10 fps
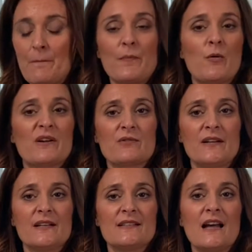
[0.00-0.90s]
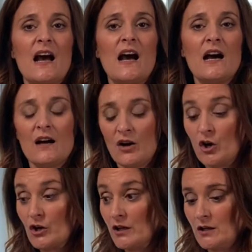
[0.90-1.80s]
pomegranate, how
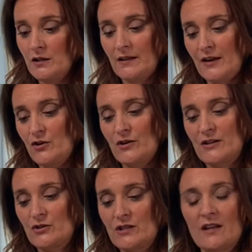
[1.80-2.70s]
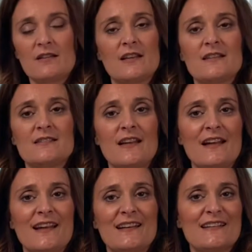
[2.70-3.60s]
on earth are you going to cut this
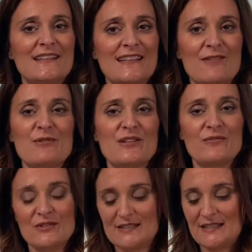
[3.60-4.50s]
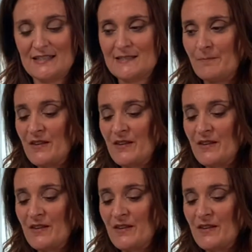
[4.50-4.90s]
and get rid of the seeds?